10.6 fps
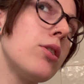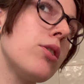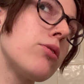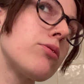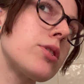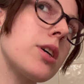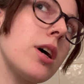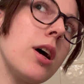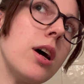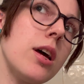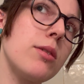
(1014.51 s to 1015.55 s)
over
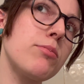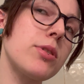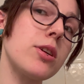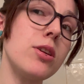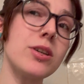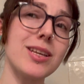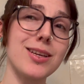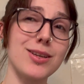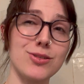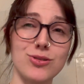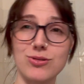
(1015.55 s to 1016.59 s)
time, but they're
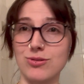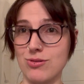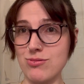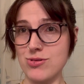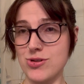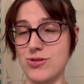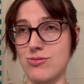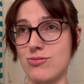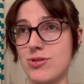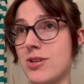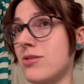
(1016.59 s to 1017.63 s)
looking so
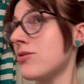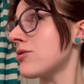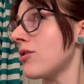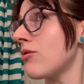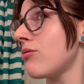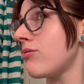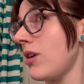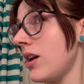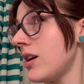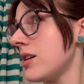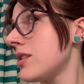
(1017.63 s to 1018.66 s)
cute and so
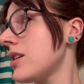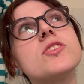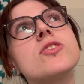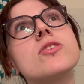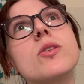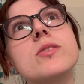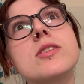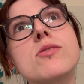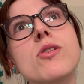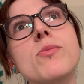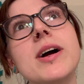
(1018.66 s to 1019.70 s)
fun. It's just always a
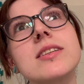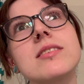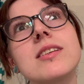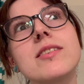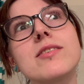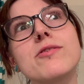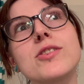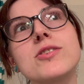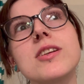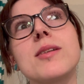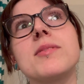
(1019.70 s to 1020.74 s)
throwback to think of the first
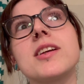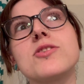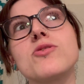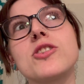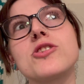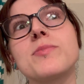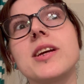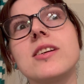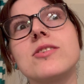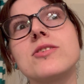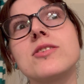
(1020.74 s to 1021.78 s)
time that I stretched my
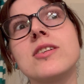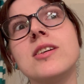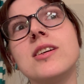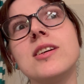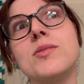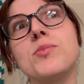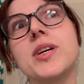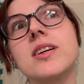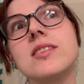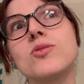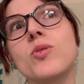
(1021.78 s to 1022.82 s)
ears,
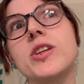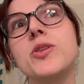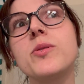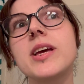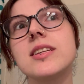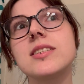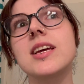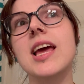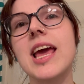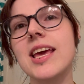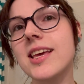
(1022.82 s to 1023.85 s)
because when you get to
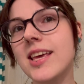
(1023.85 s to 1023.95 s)
8